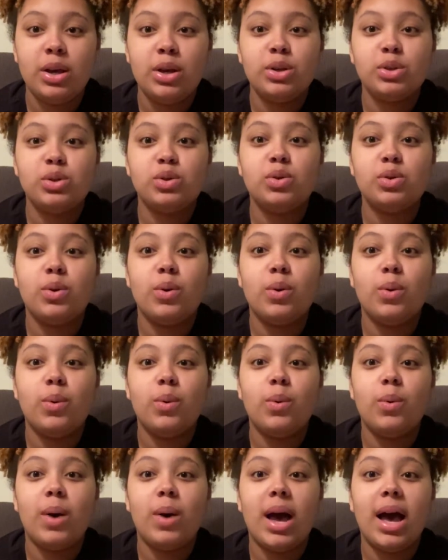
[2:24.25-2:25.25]

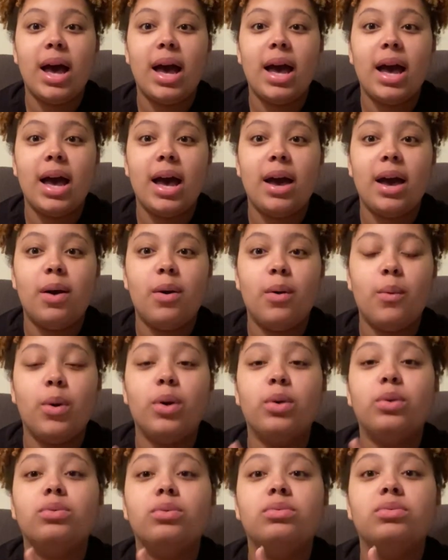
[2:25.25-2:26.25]
So,
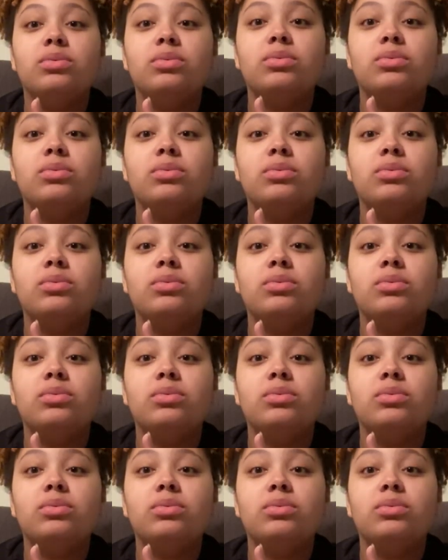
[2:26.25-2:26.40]
well,